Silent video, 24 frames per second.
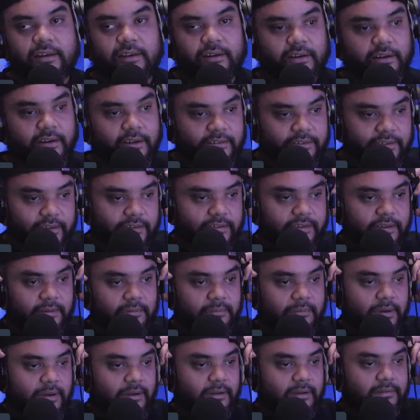It said
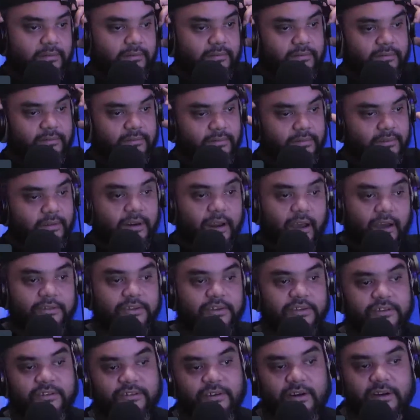something about. I was
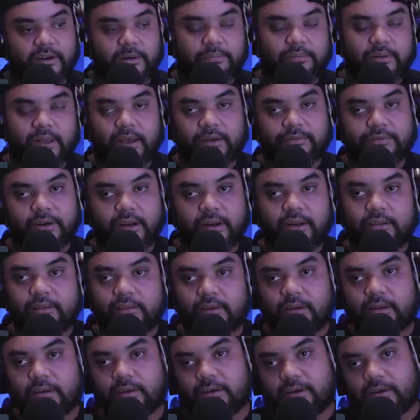just trying to apply for
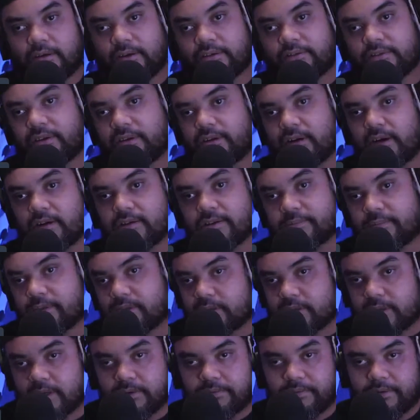anything. It said customer
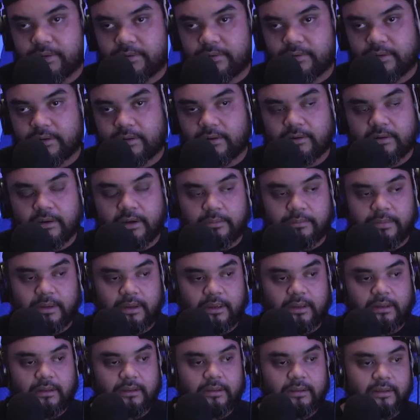service. Come
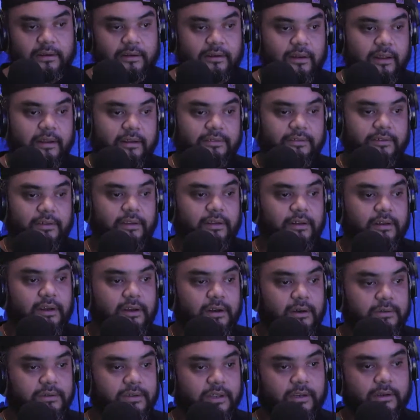in, and then the next thing you
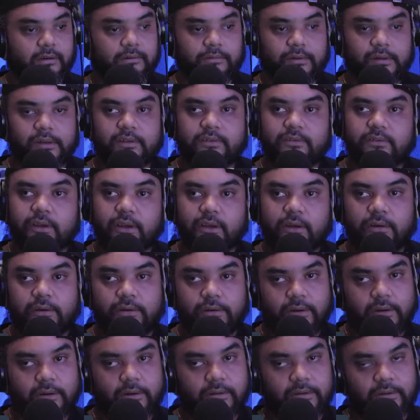know, like a real estate
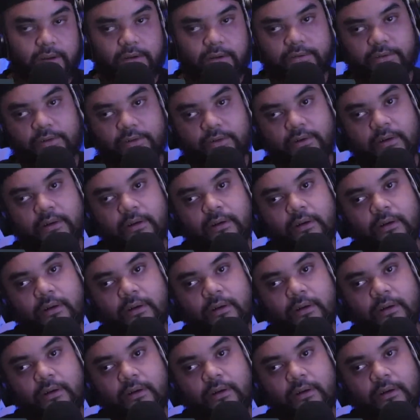orientation.